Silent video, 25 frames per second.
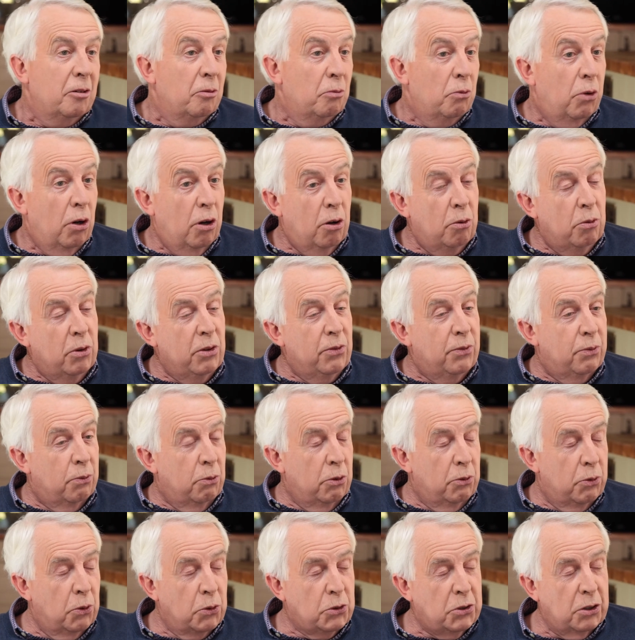Well,
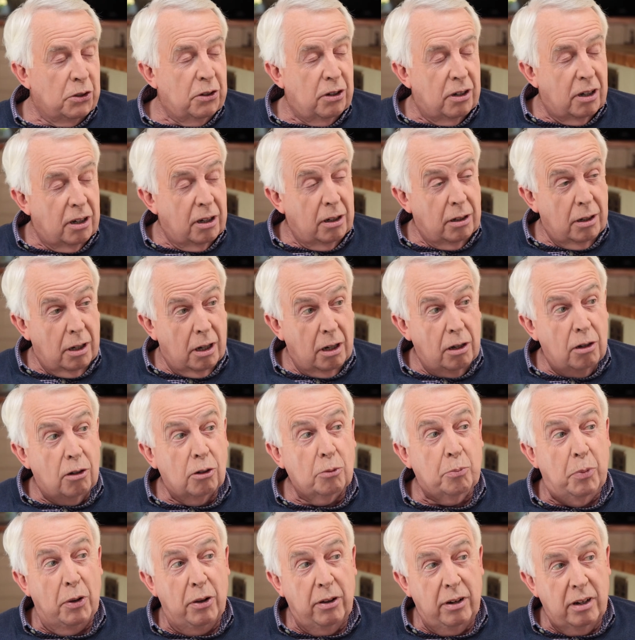we've also got a
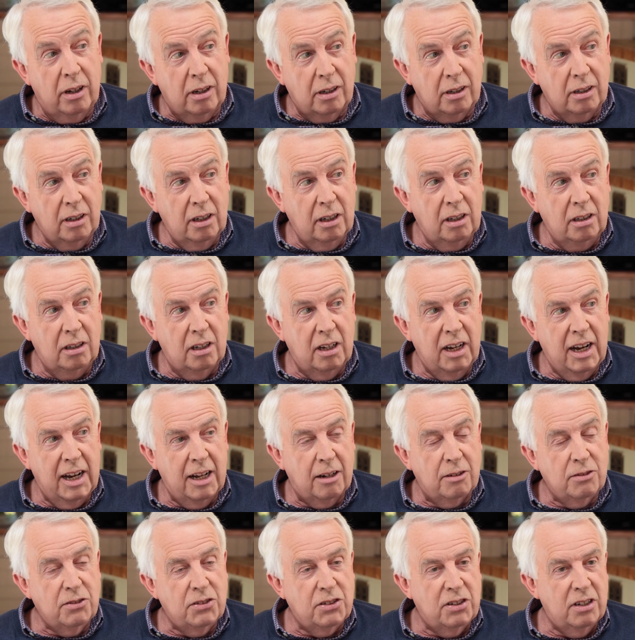log burner in the
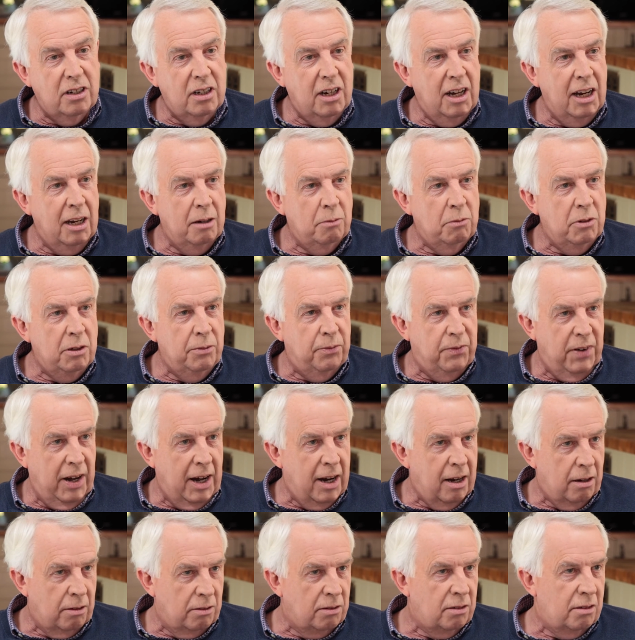lounge, and we
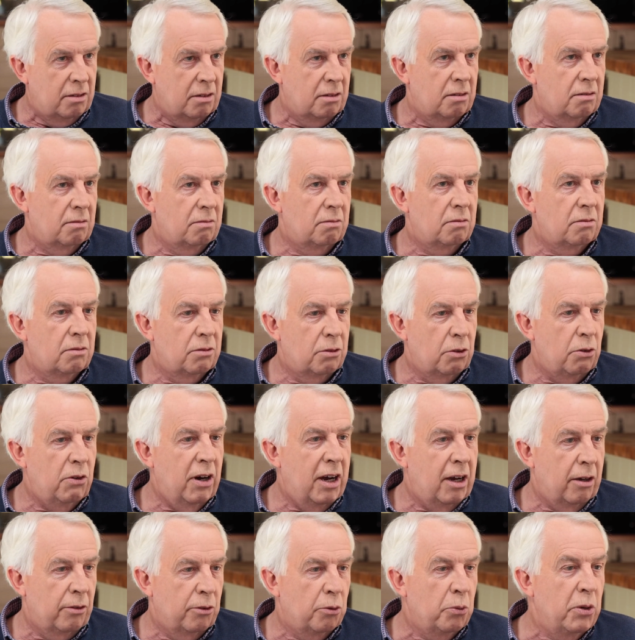found
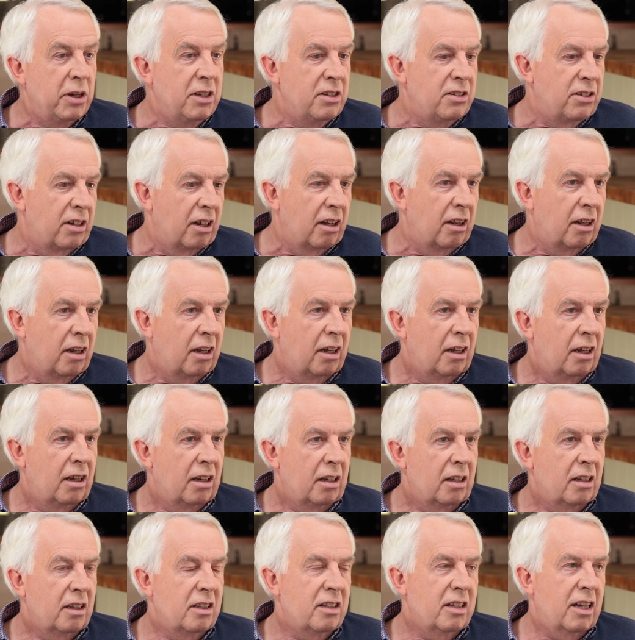throughout the winter
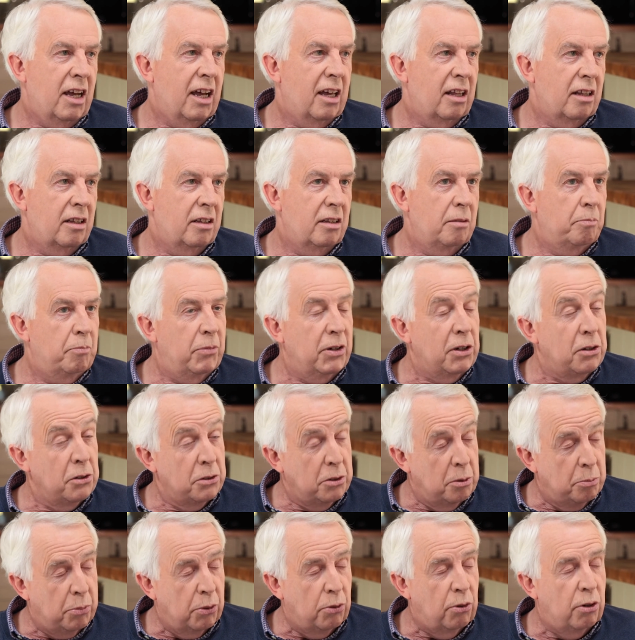that because
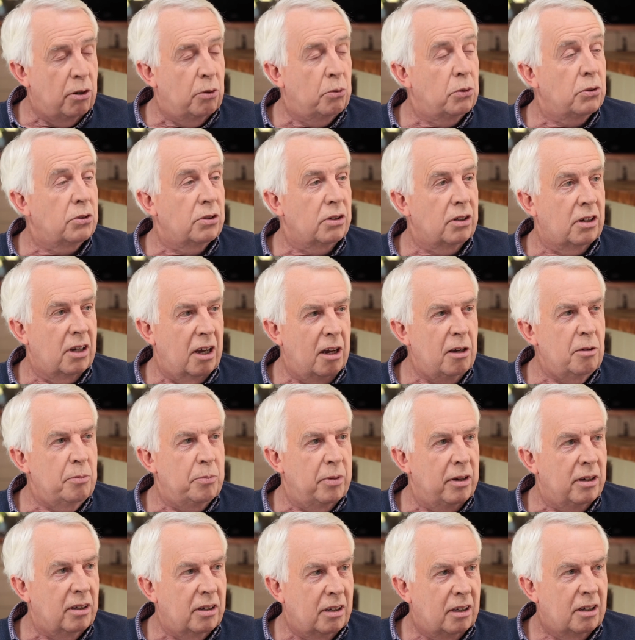the boiler wasn't
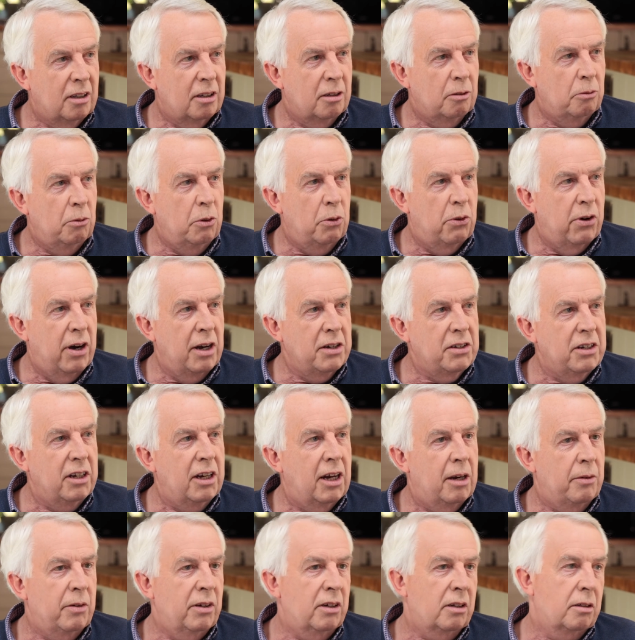coping, we were actually
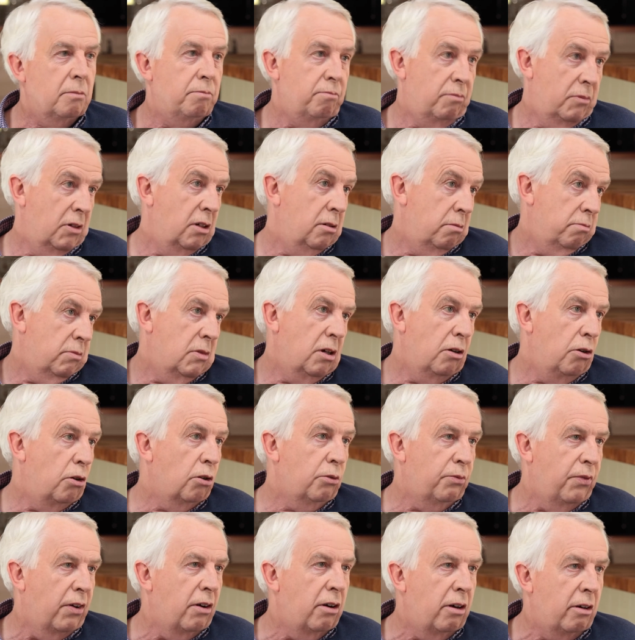having a
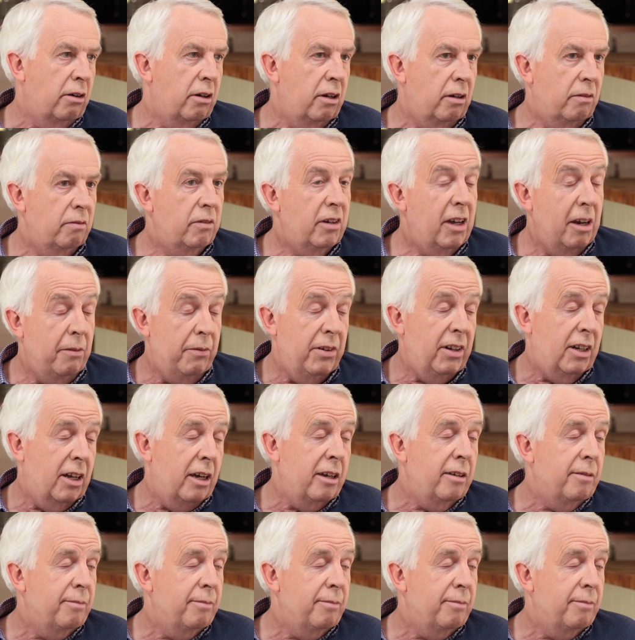log fire every day.